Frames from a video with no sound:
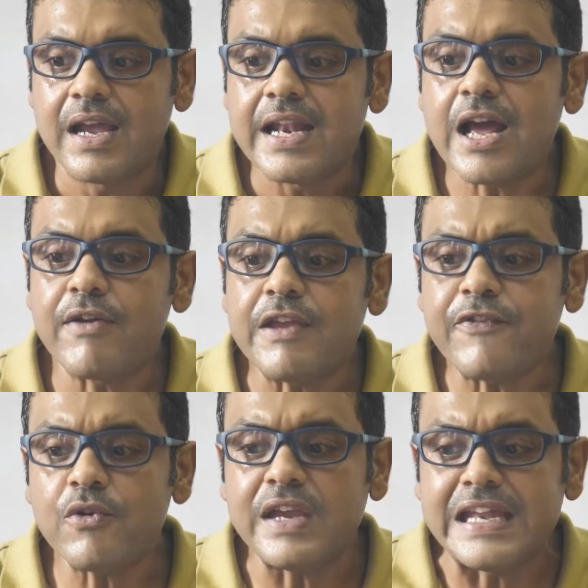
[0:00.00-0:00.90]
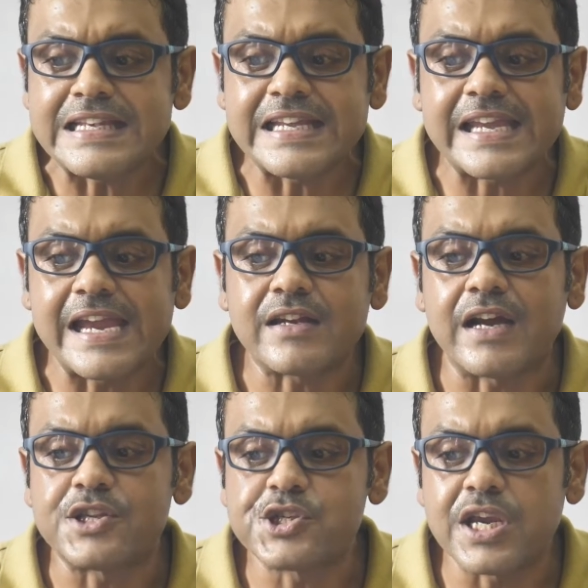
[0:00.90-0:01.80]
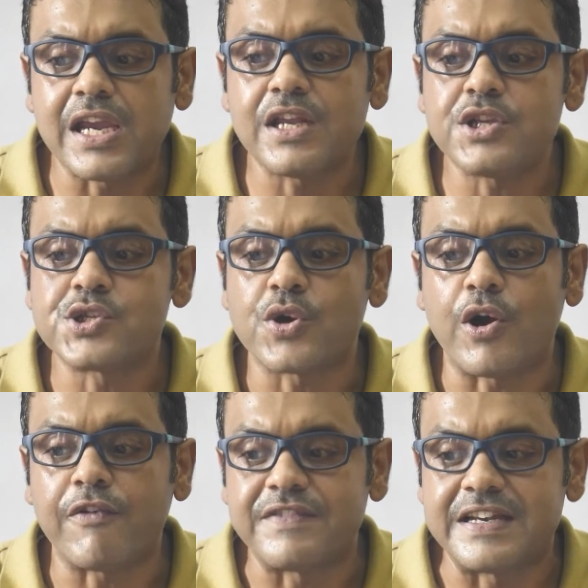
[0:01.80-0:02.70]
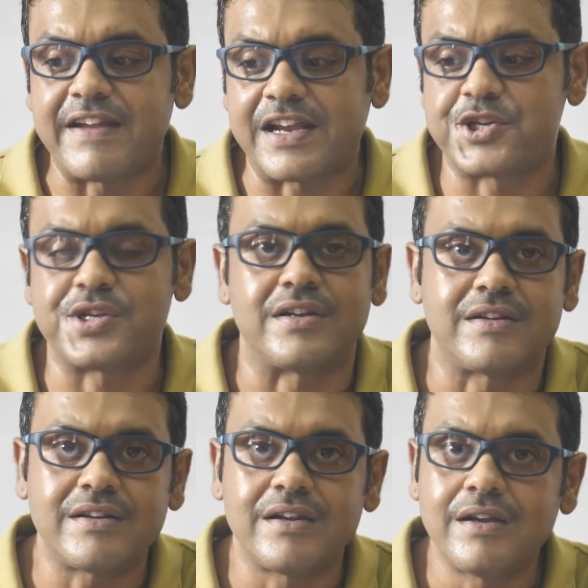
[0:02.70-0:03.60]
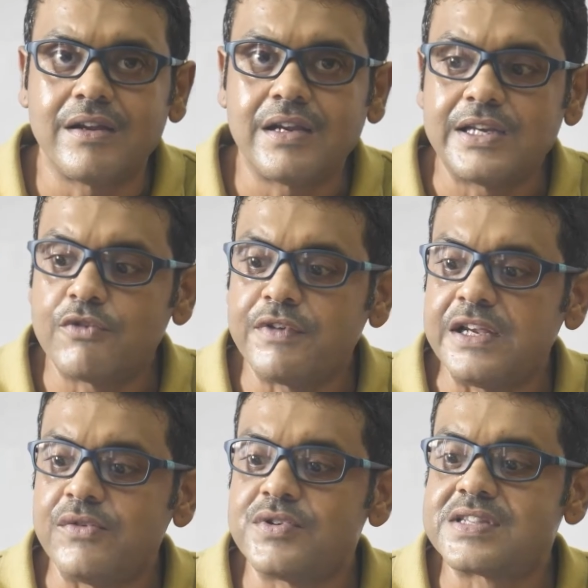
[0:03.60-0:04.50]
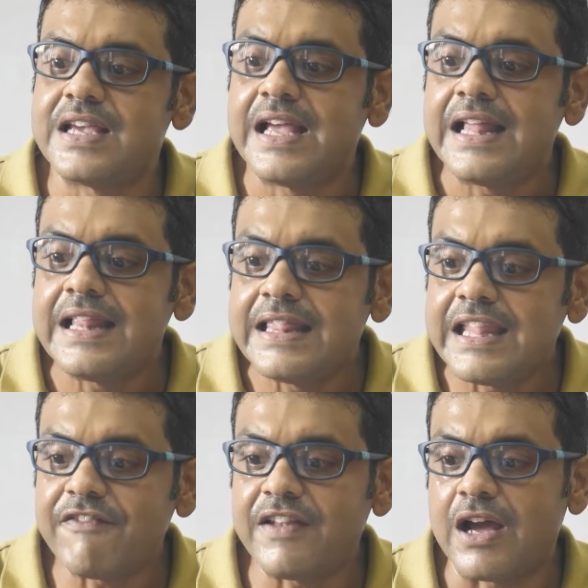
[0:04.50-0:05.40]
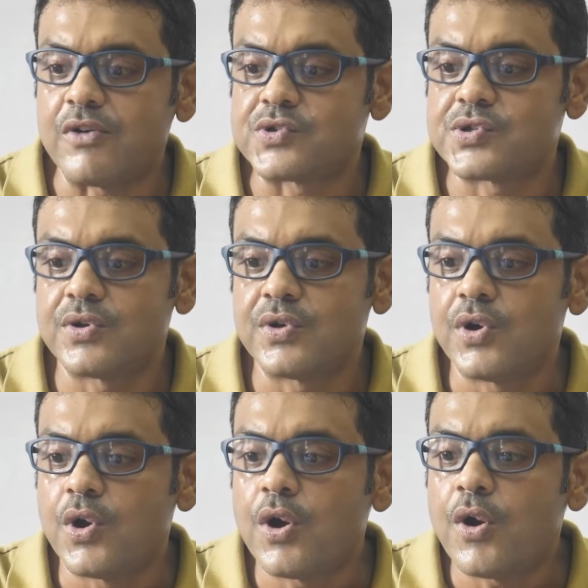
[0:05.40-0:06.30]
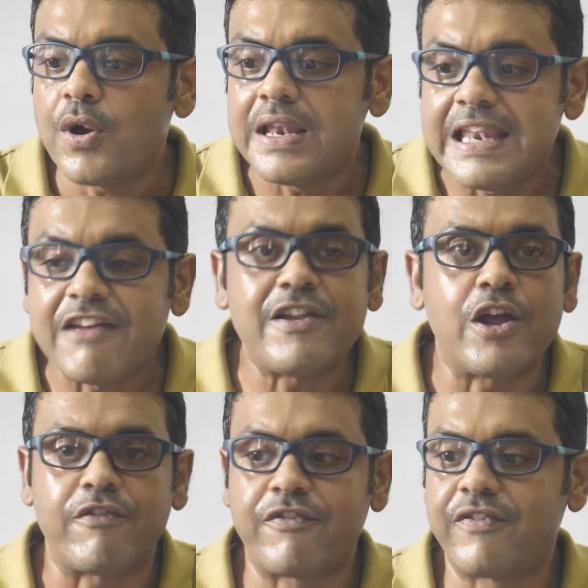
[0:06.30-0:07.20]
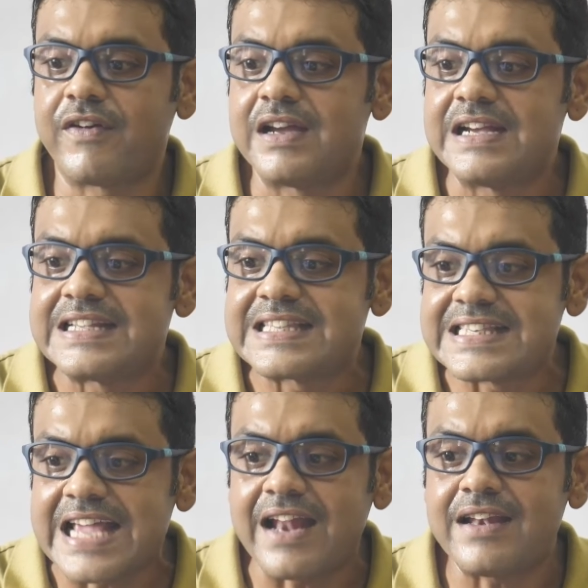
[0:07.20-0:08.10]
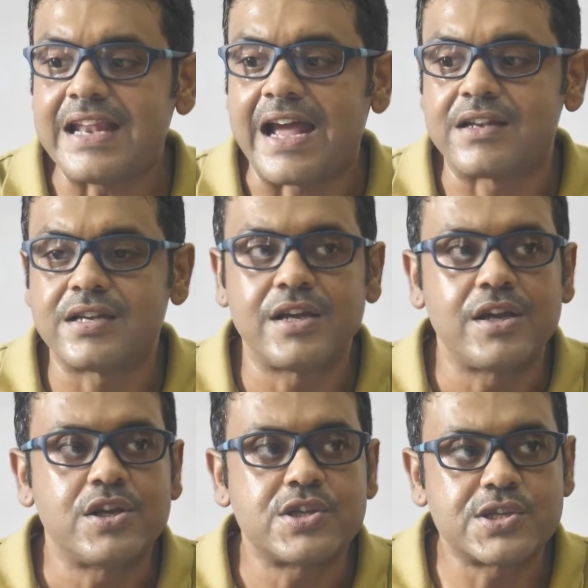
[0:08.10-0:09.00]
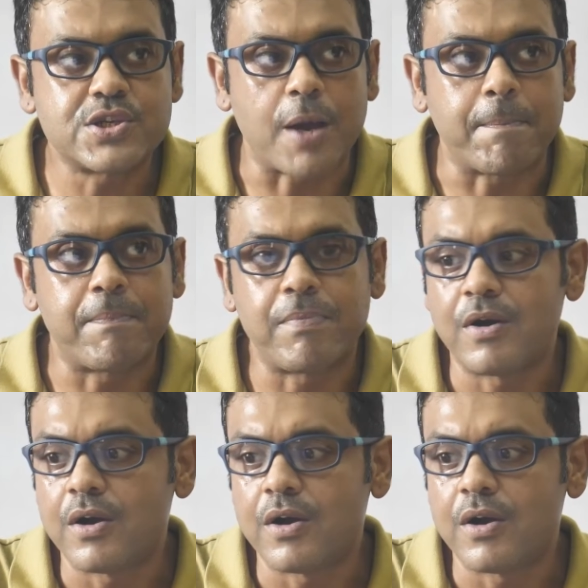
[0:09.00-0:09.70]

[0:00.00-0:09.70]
Now if you indicate a change of direction, you will use level out or level off, stand at, stop,